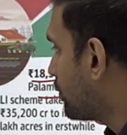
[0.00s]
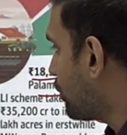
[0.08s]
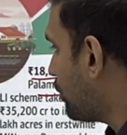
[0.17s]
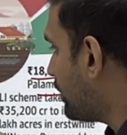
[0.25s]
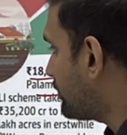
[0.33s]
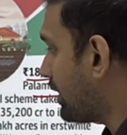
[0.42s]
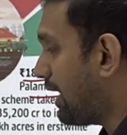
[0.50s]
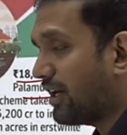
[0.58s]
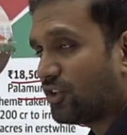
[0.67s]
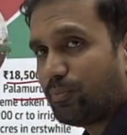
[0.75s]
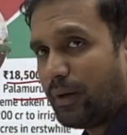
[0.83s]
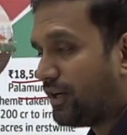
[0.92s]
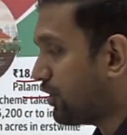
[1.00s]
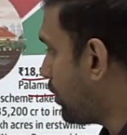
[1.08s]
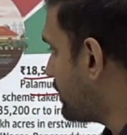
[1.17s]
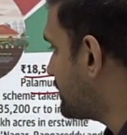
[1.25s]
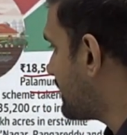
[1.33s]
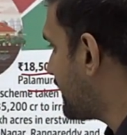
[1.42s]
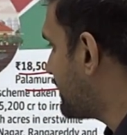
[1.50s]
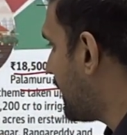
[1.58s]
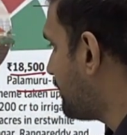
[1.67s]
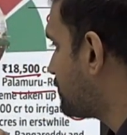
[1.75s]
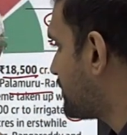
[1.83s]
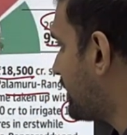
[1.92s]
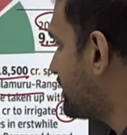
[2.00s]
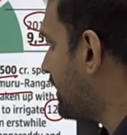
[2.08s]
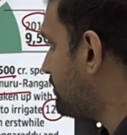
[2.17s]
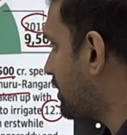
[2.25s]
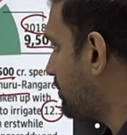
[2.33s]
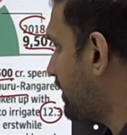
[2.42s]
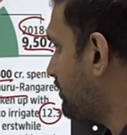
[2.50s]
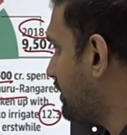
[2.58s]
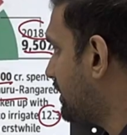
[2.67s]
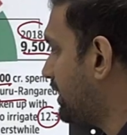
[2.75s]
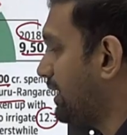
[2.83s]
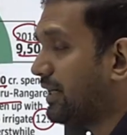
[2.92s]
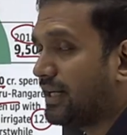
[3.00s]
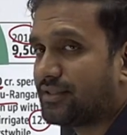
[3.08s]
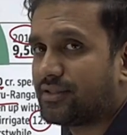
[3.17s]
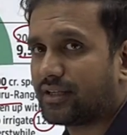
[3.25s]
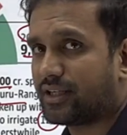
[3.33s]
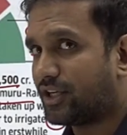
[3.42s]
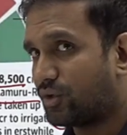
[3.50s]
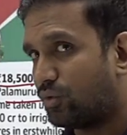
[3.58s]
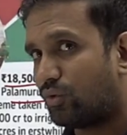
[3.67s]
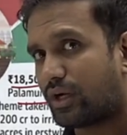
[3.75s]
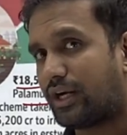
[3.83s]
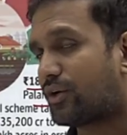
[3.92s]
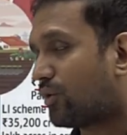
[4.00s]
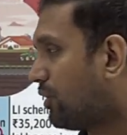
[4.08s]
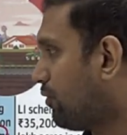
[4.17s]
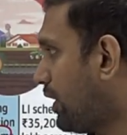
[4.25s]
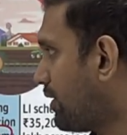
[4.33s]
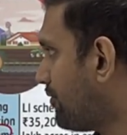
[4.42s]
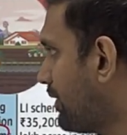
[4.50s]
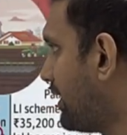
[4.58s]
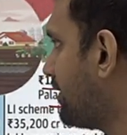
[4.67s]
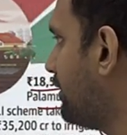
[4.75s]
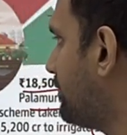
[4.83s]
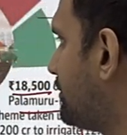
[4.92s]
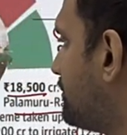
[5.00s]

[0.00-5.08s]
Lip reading: crores are spent on check dams. Check dams are basically constructed to control what? Flood.